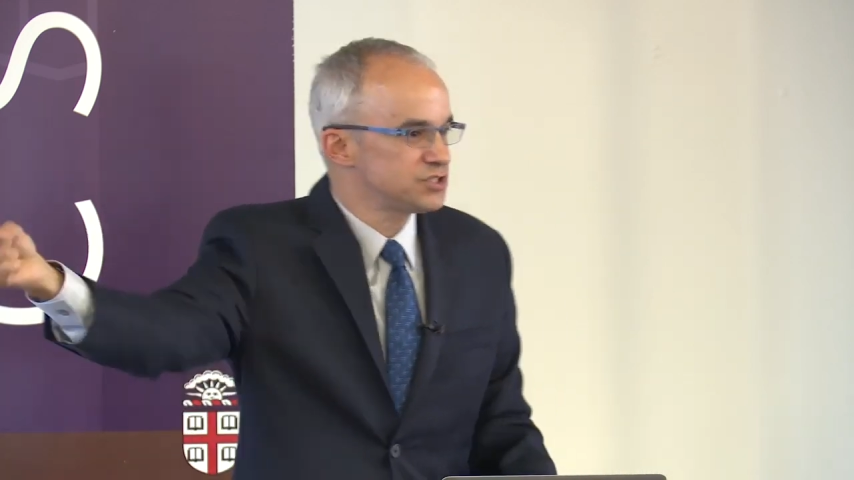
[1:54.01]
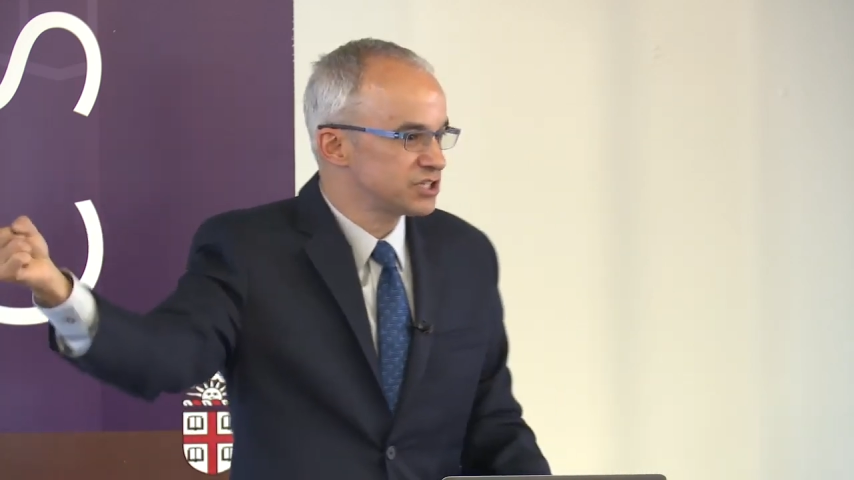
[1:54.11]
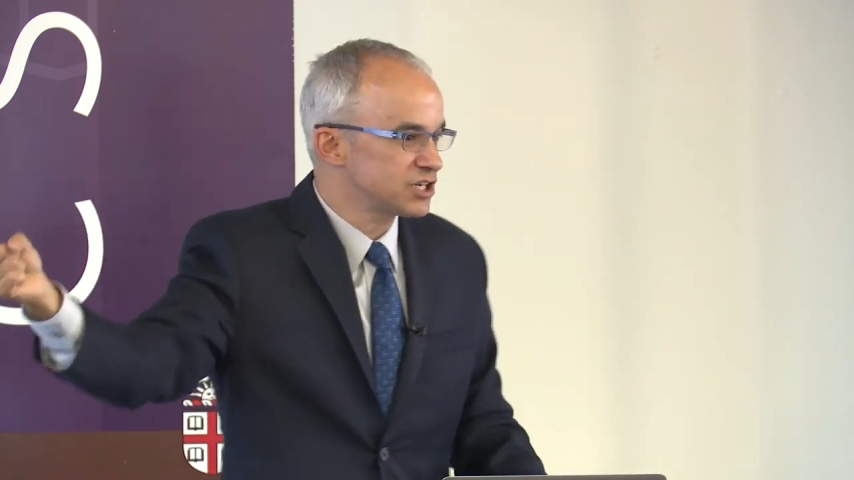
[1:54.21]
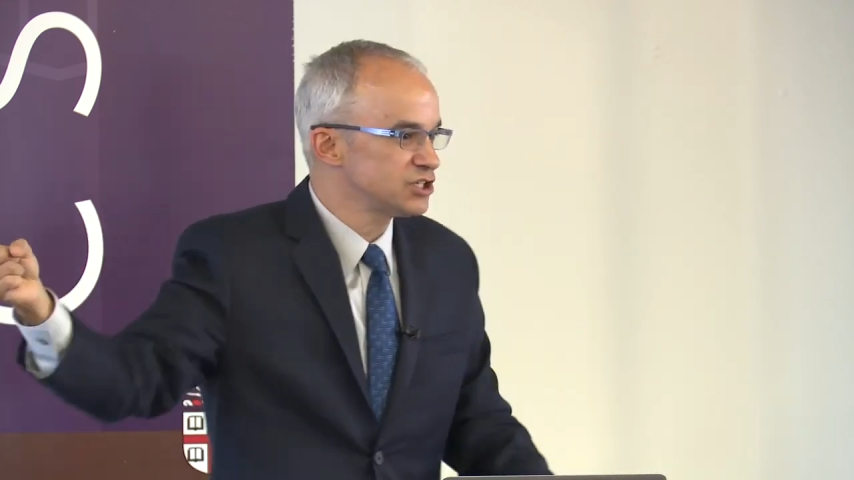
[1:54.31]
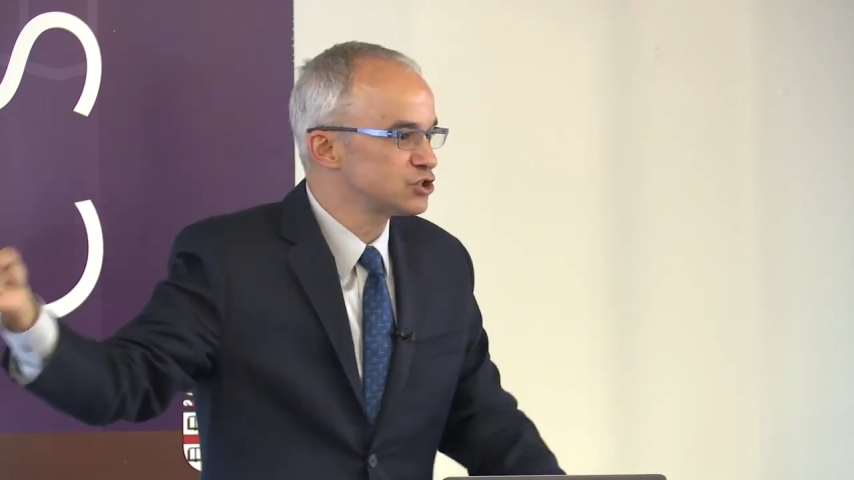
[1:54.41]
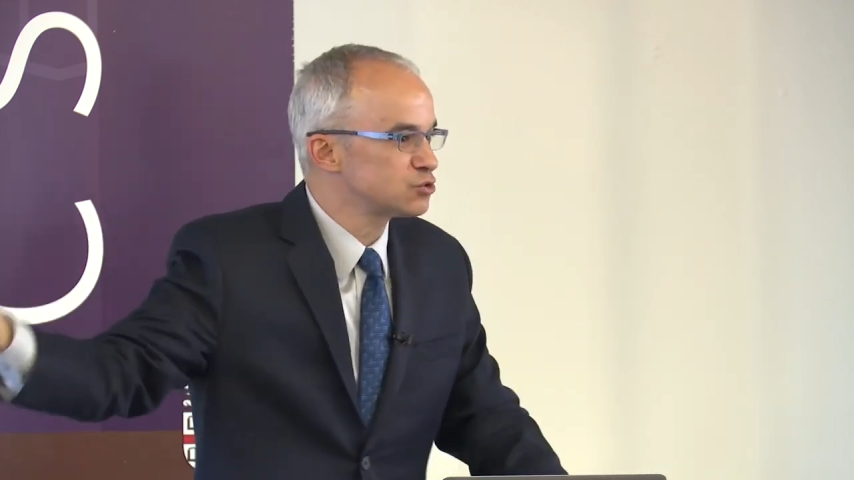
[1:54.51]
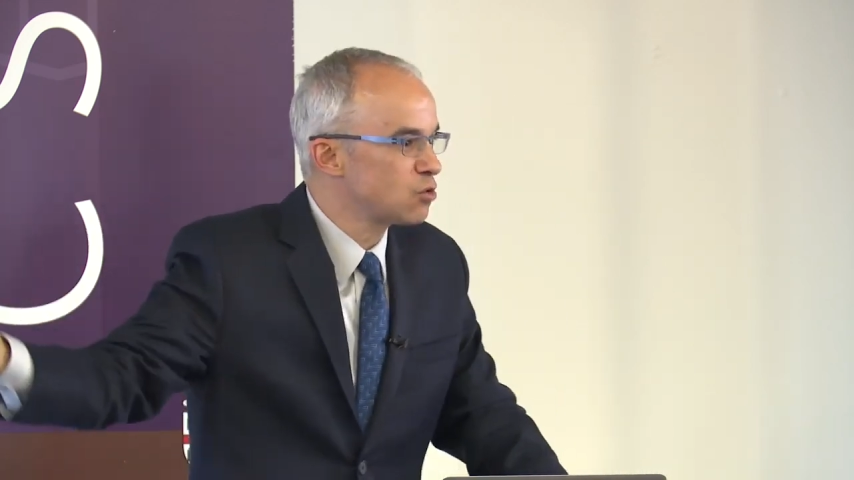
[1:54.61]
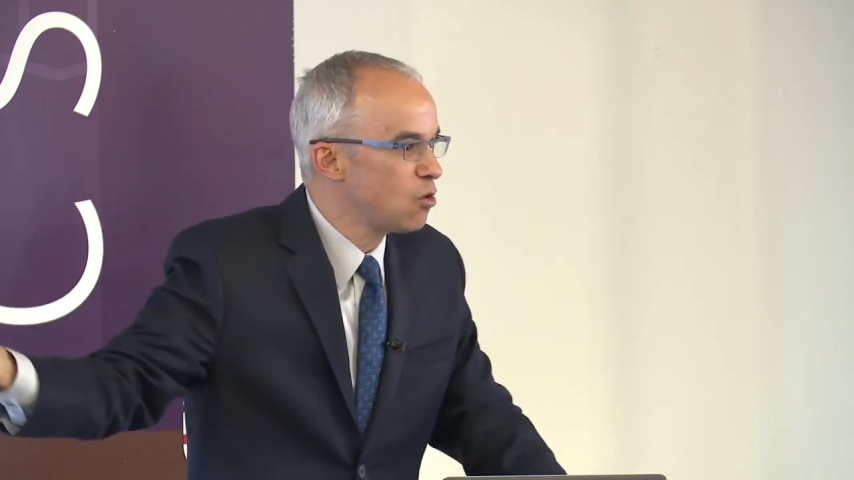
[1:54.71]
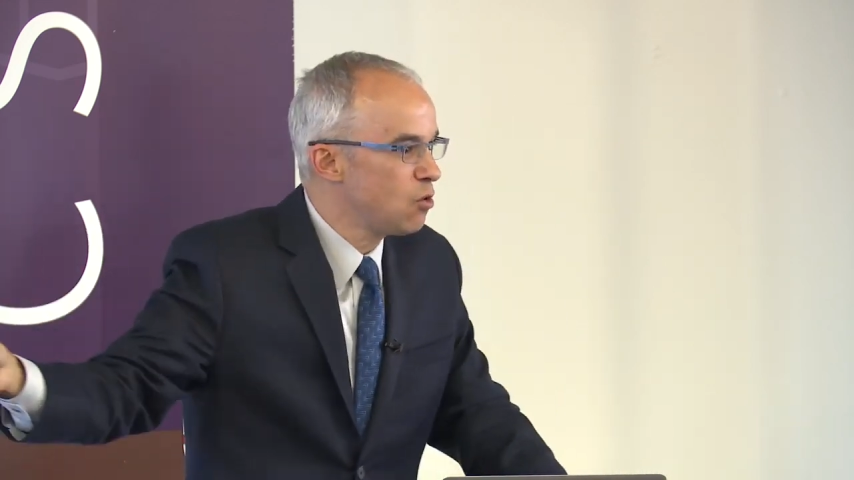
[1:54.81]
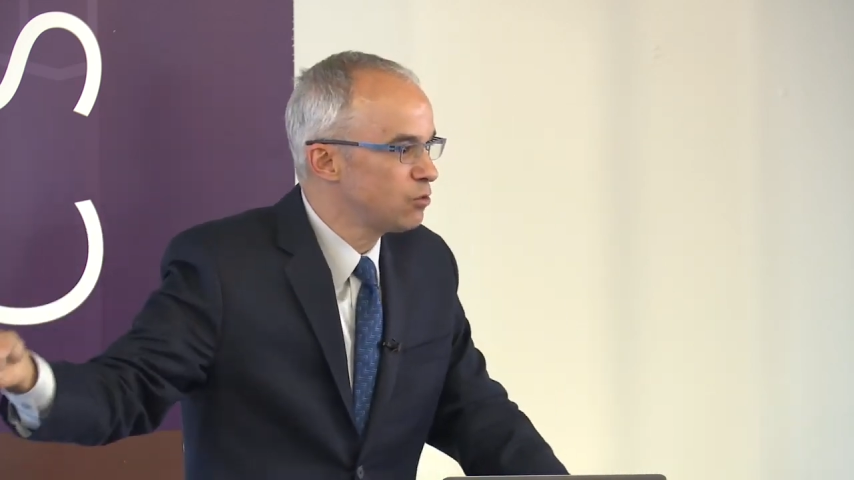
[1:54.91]
to
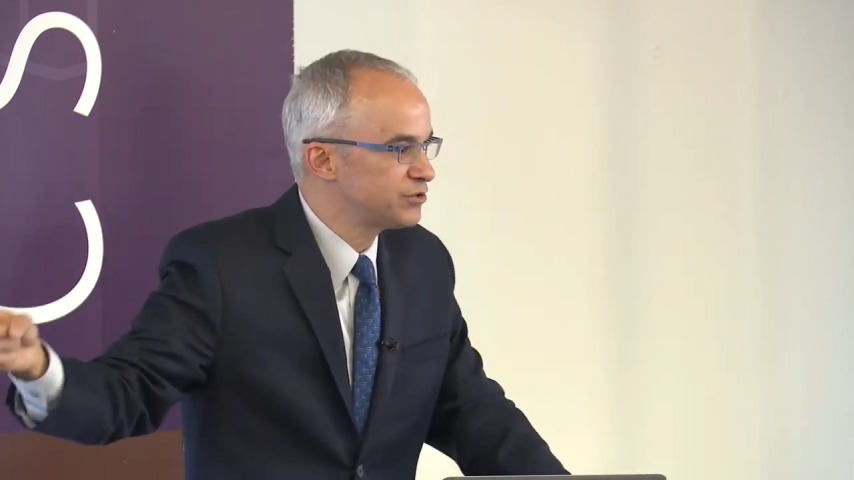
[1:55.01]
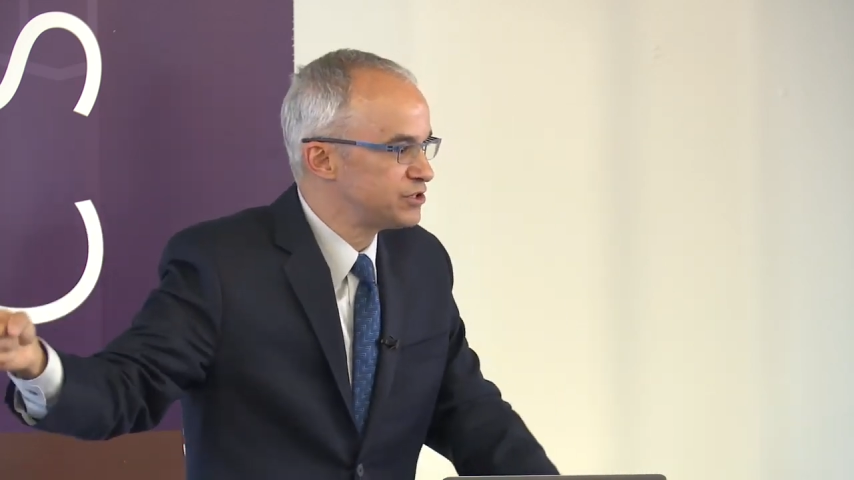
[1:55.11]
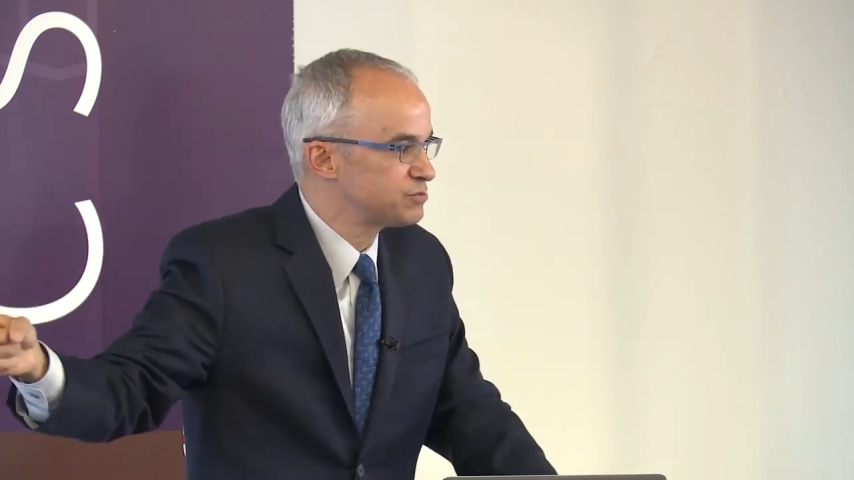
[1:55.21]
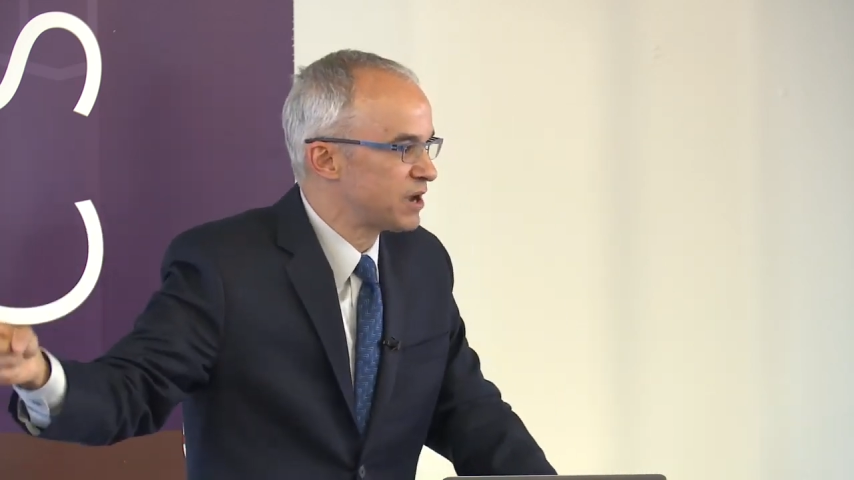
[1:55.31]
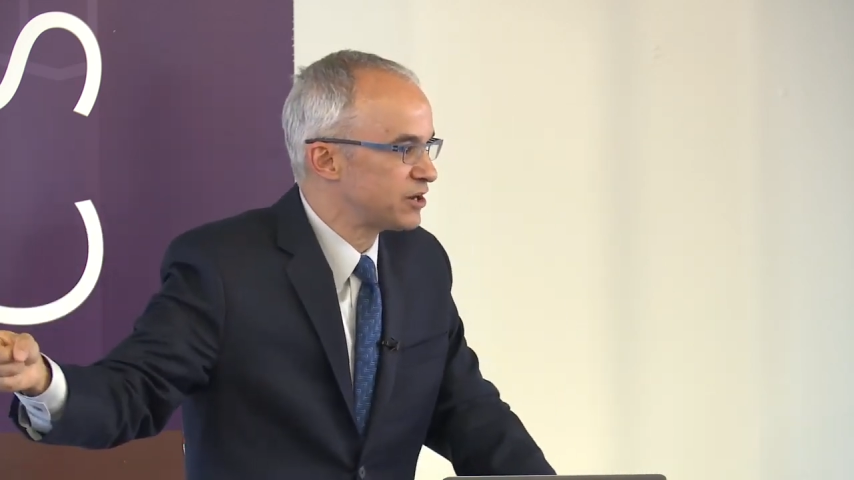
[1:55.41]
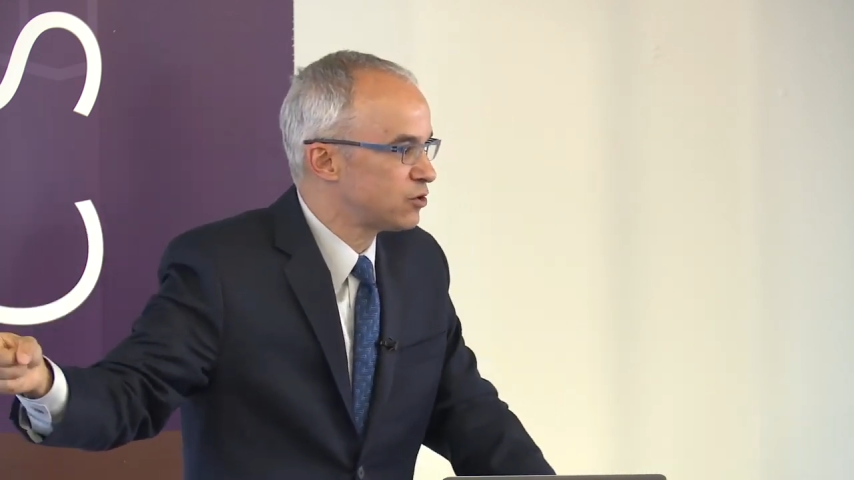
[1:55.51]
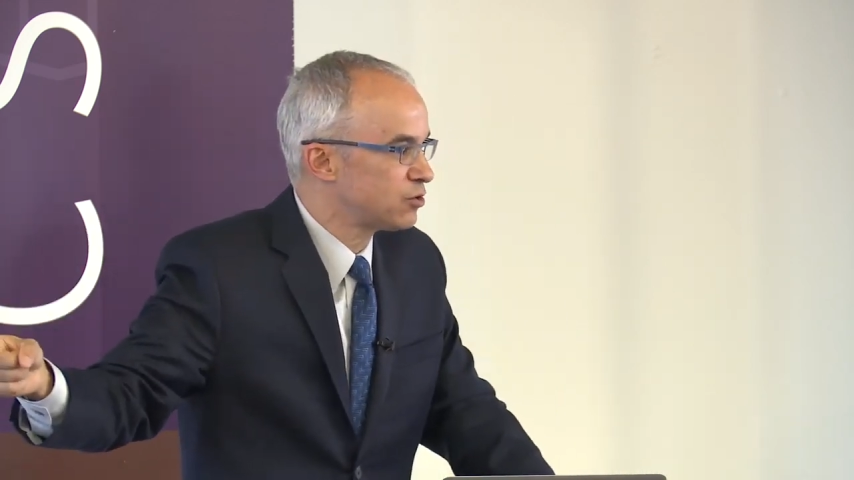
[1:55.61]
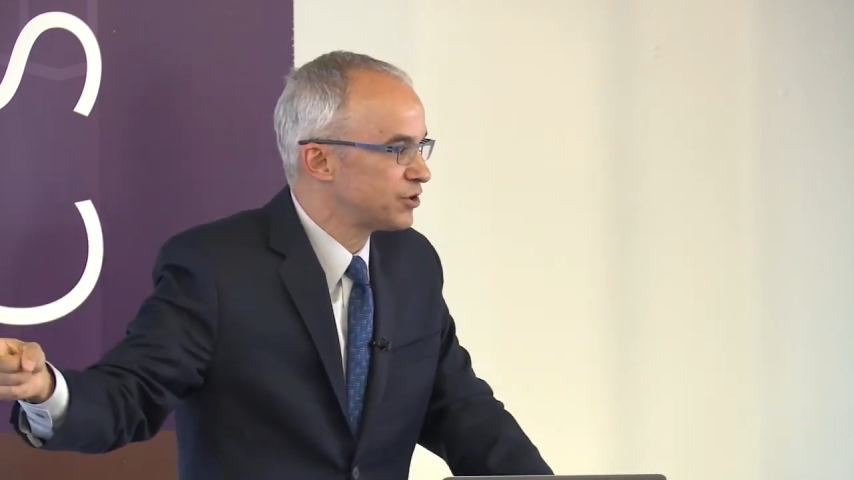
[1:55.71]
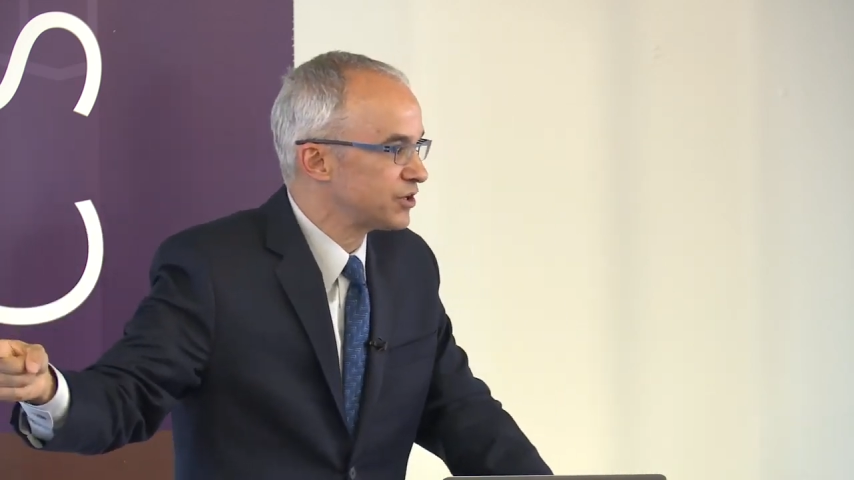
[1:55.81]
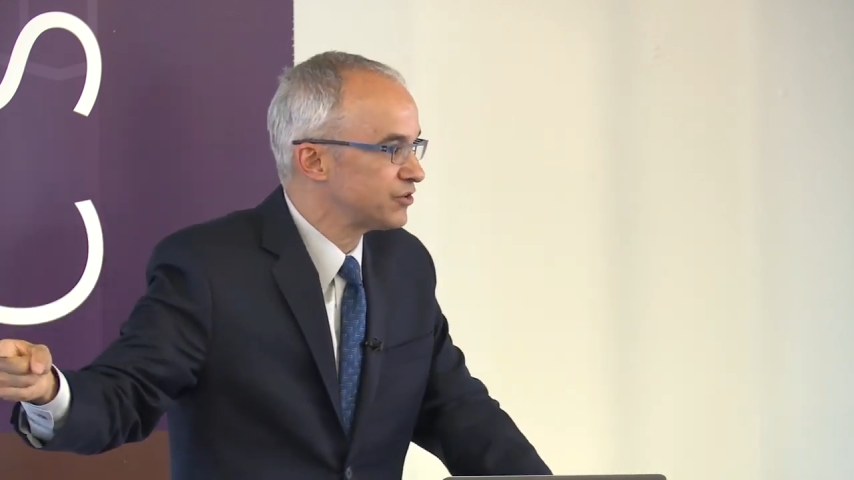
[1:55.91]
control these
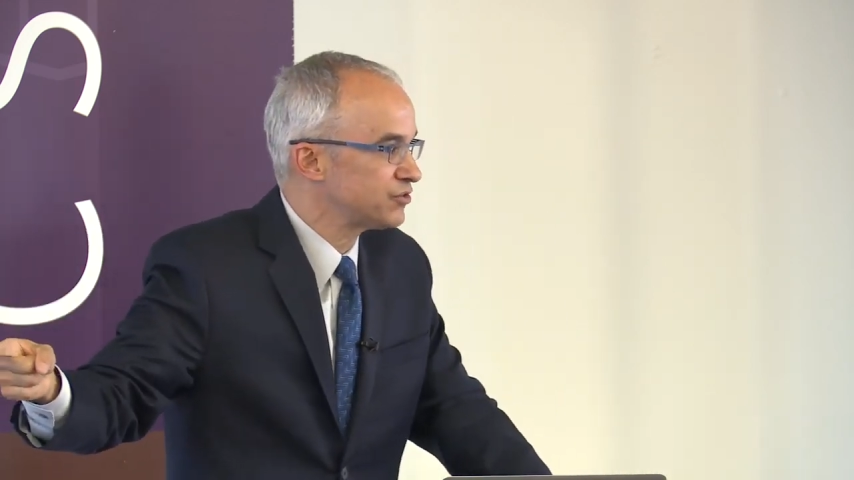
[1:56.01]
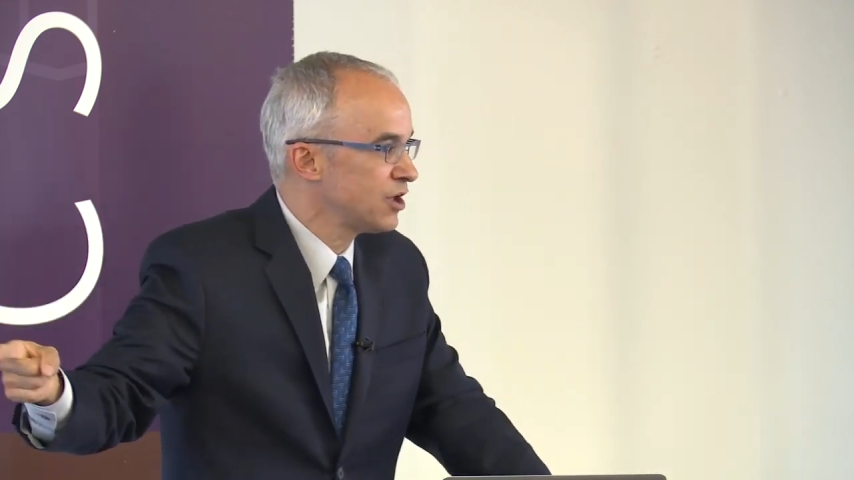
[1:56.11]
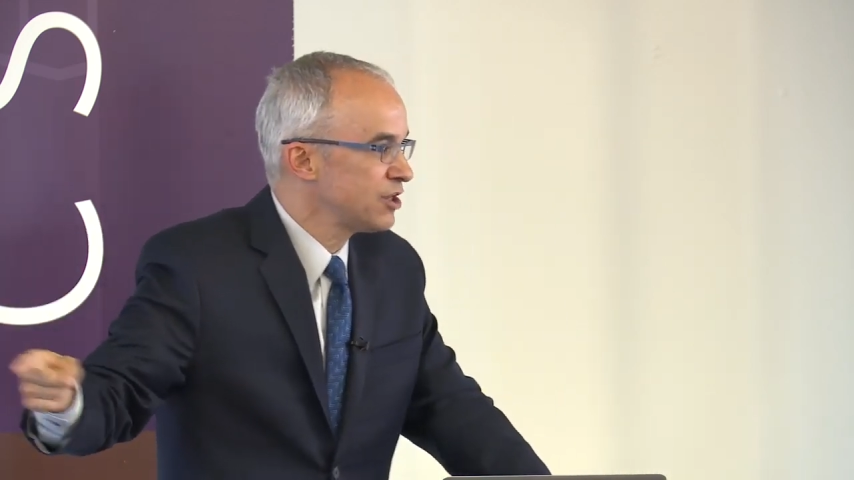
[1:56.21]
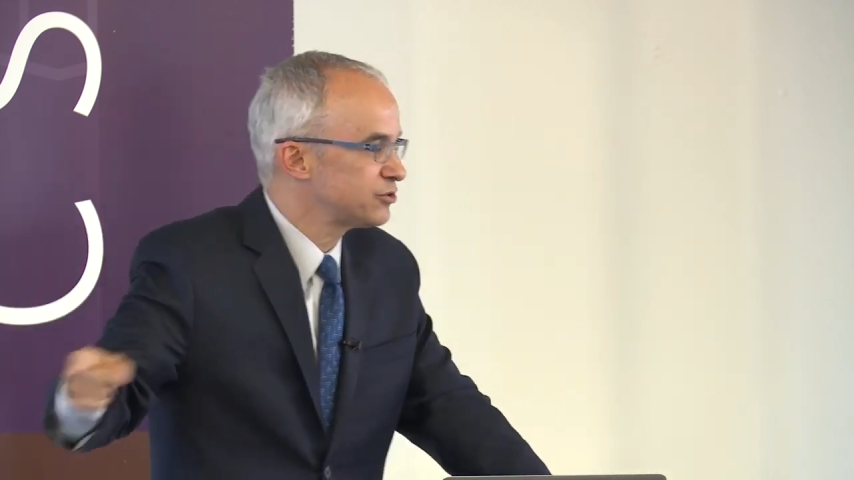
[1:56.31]
minorities